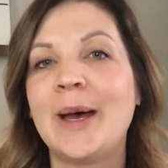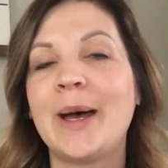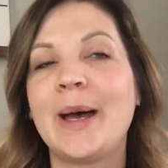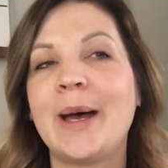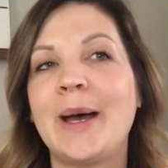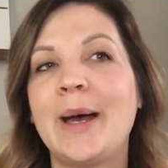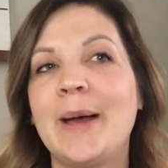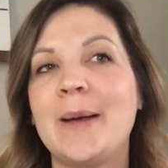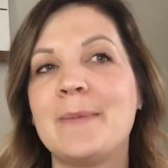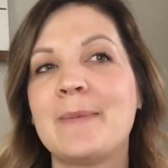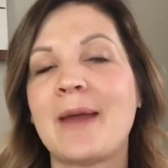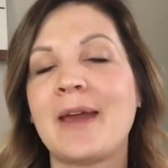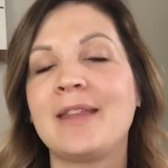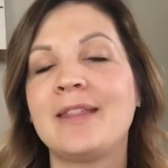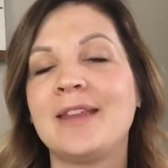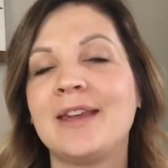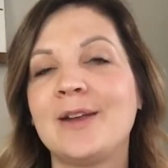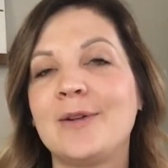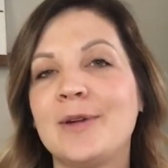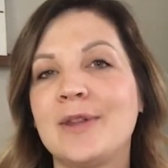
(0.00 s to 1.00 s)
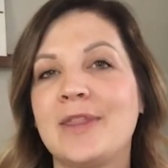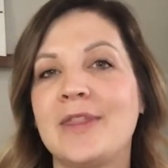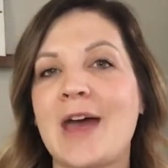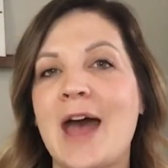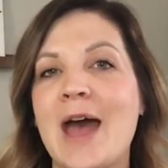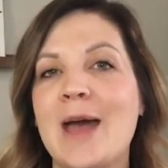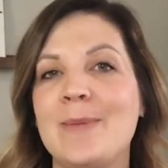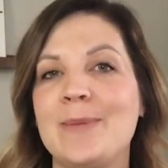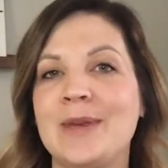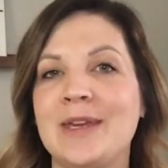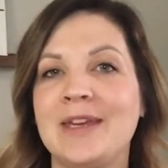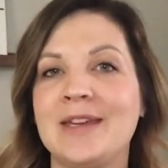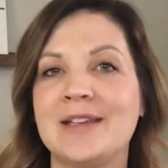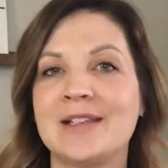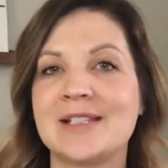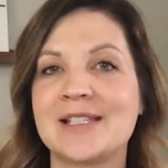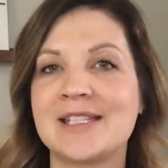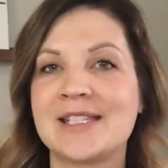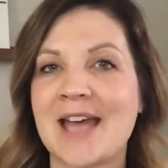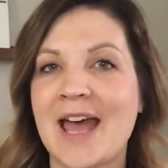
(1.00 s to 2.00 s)
I think with that
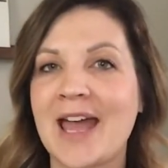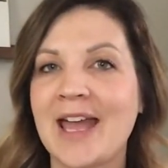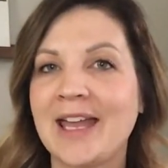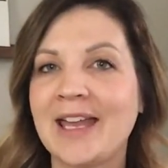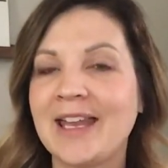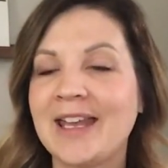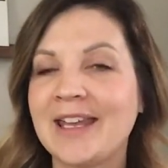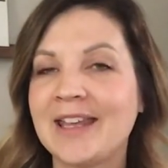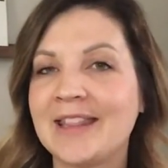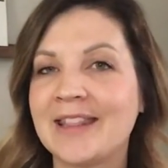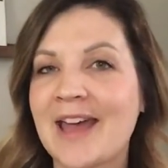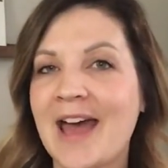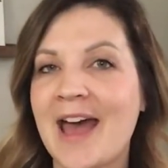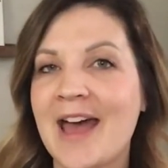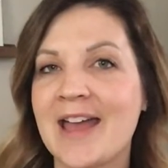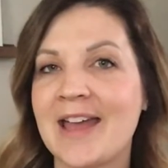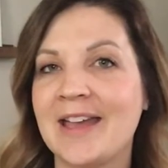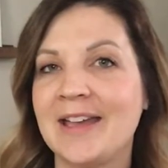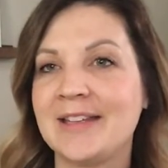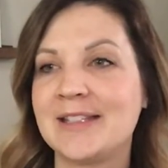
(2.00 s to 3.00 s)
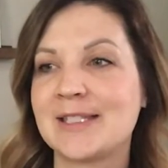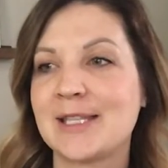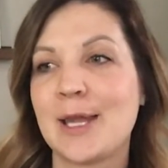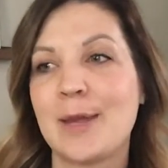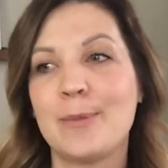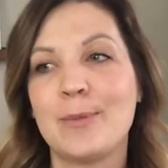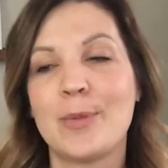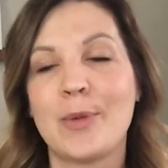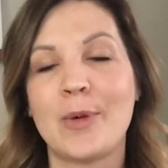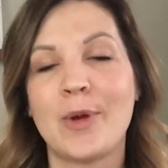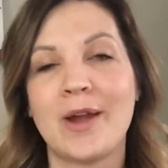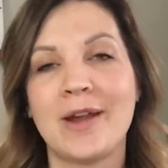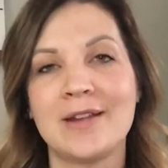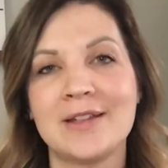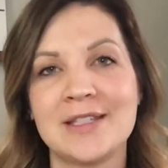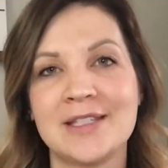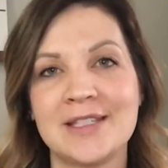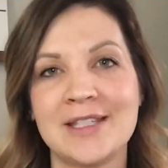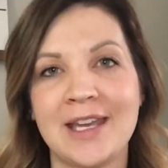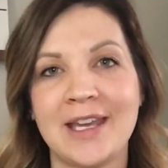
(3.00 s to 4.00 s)
being said, that it's
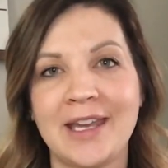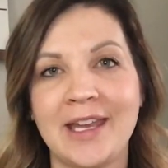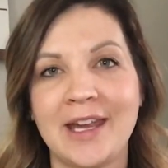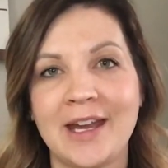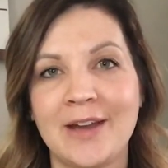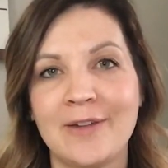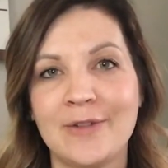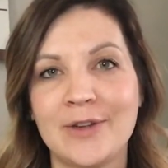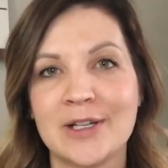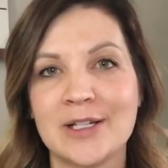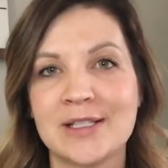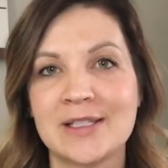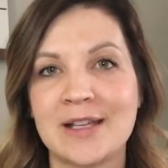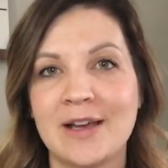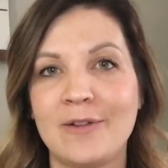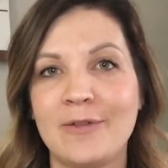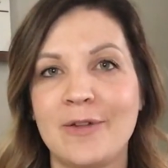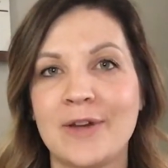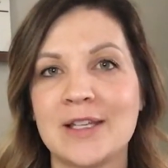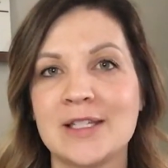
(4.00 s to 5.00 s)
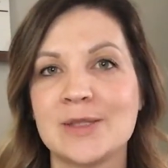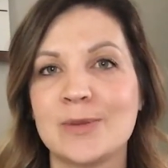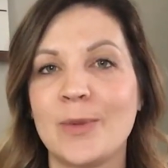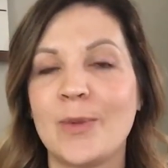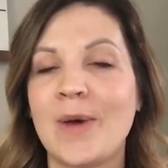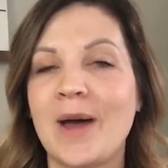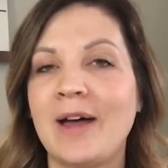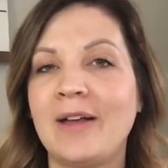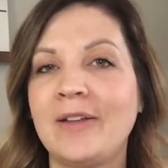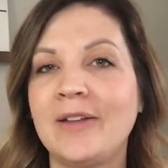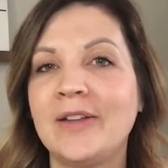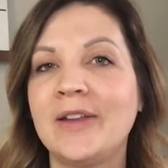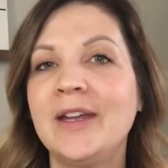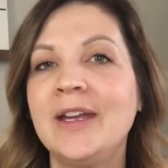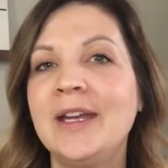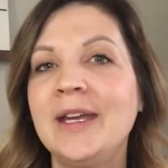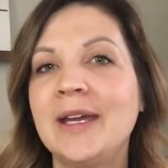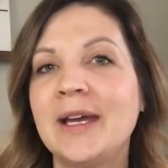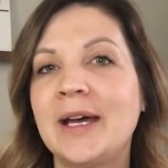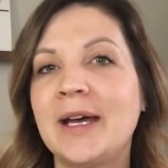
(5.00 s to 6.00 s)
important to take care of yourself as well,
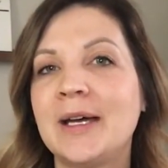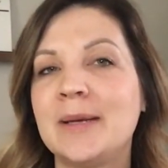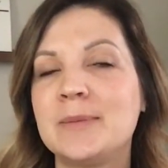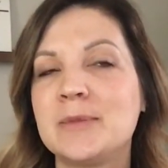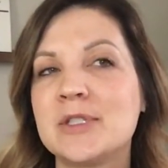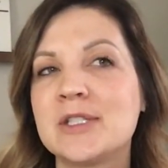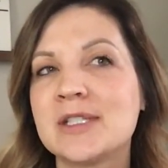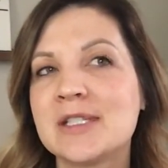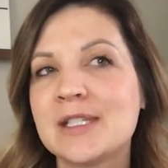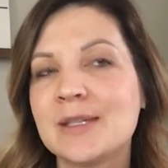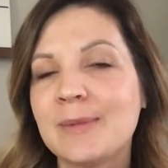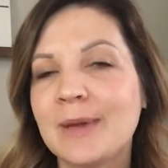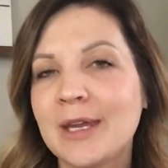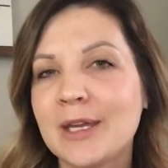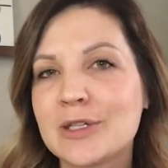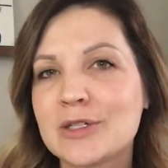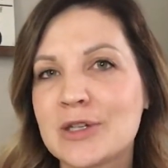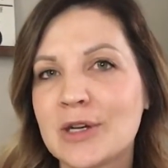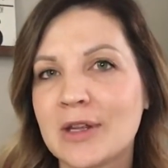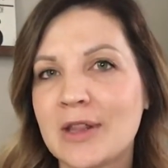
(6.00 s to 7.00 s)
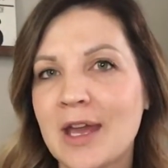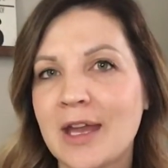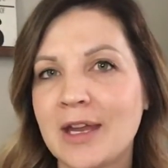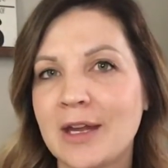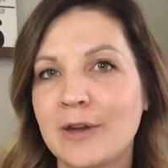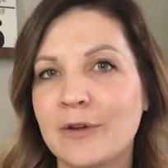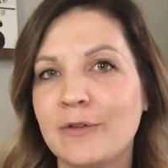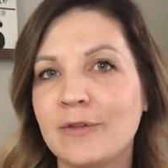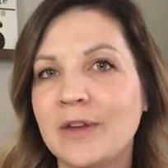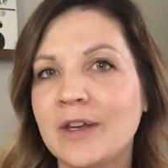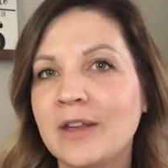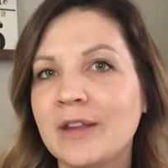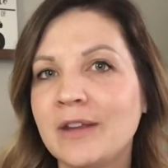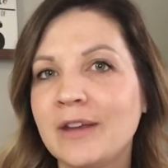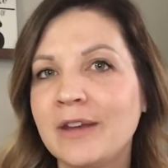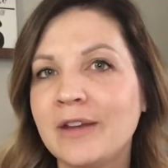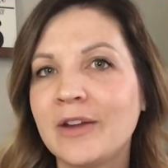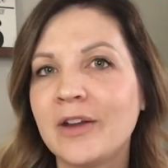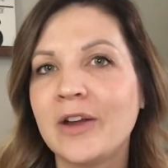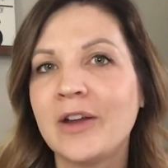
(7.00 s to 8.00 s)
just to make sure that you're feeling good